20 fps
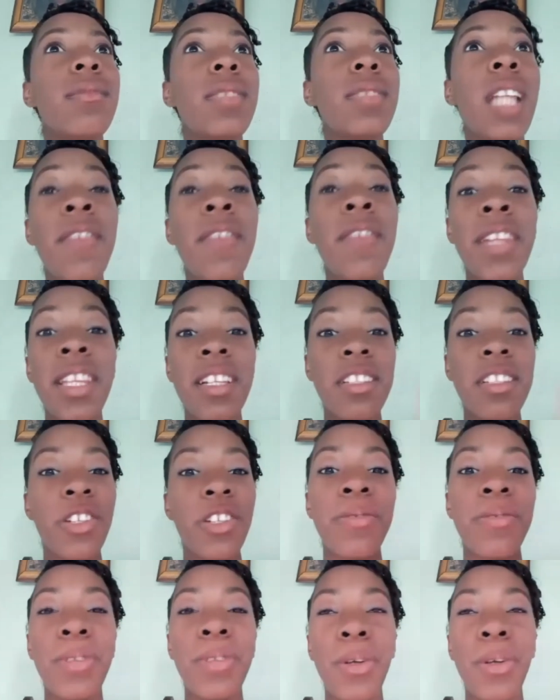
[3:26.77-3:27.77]
everything's
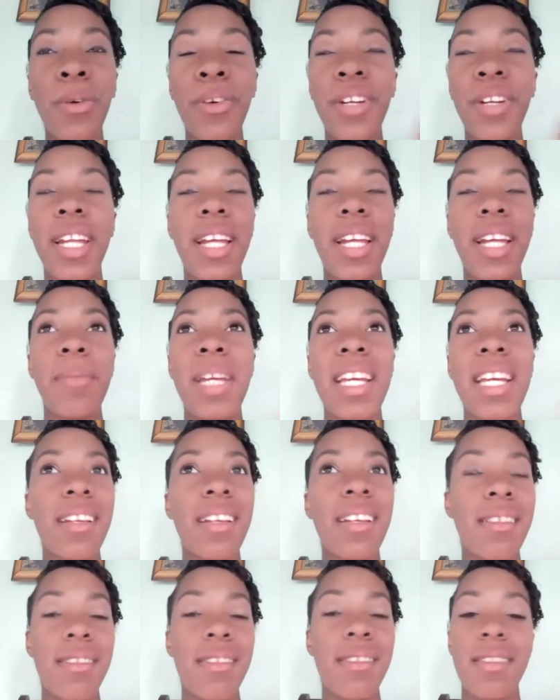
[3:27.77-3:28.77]
just flowing and
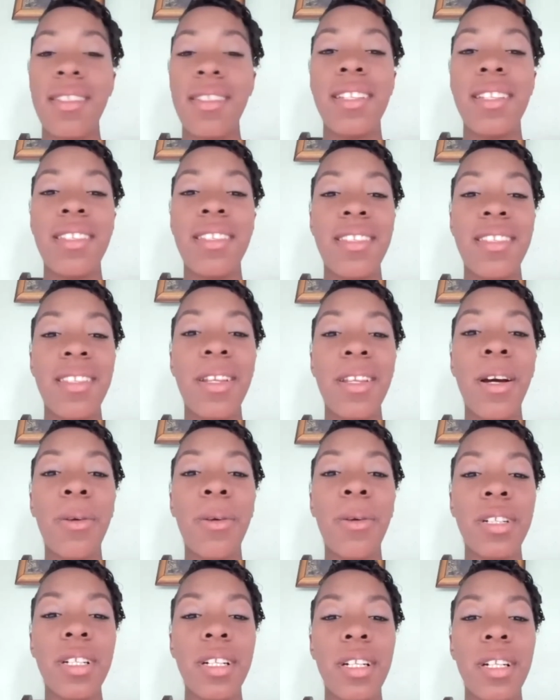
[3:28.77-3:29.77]
making sense
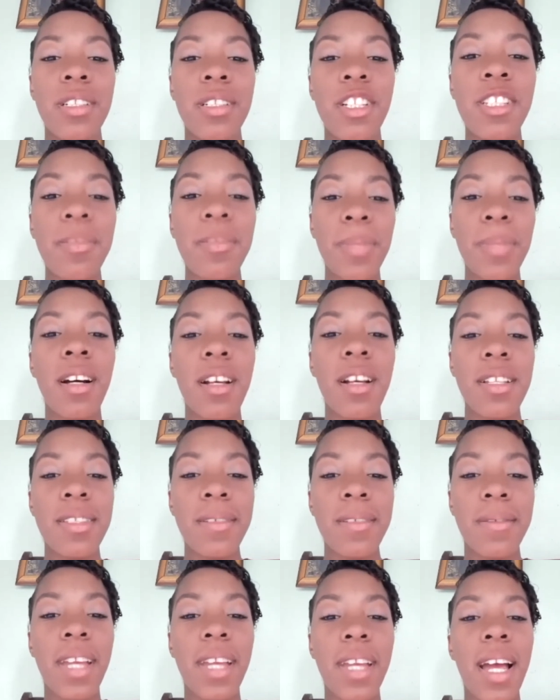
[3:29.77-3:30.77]
now, just
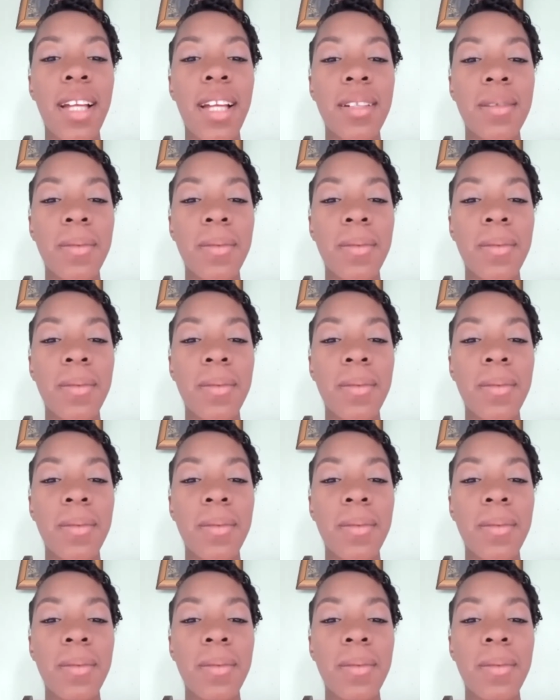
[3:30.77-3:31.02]
because of that.